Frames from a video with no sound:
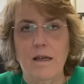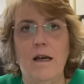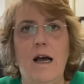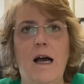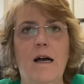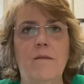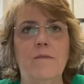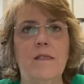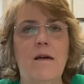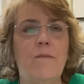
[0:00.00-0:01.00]

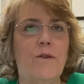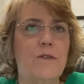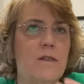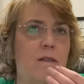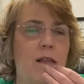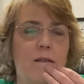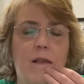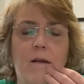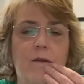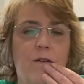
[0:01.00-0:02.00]
Some
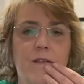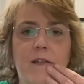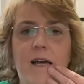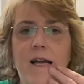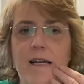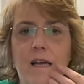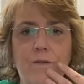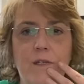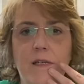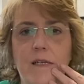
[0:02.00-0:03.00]
nursing
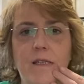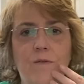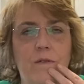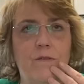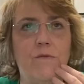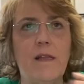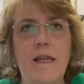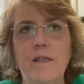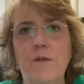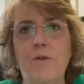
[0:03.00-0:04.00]
diagnoses
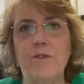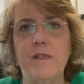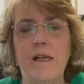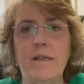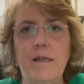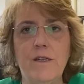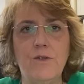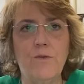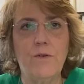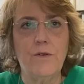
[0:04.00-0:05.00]
related to personality
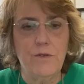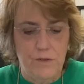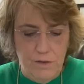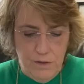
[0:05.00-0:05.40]
disorders